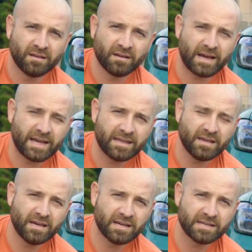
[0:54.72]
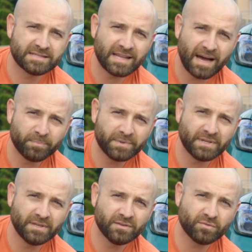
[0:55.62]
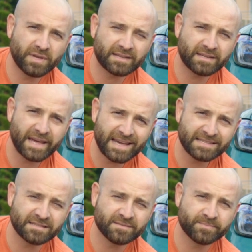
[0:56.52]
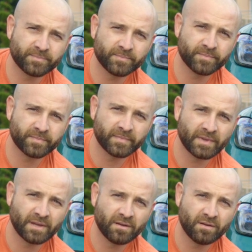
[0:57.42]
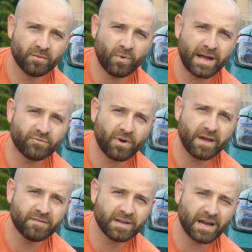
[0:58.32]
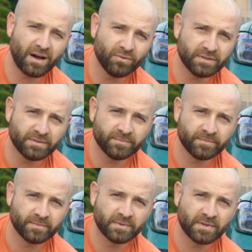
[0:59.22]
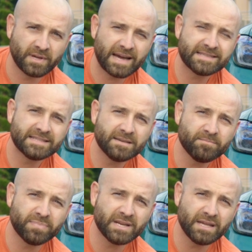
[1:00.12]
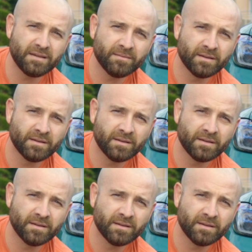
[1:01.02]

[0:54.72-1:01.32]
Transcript: I stopped to get gas. While driving out, I simply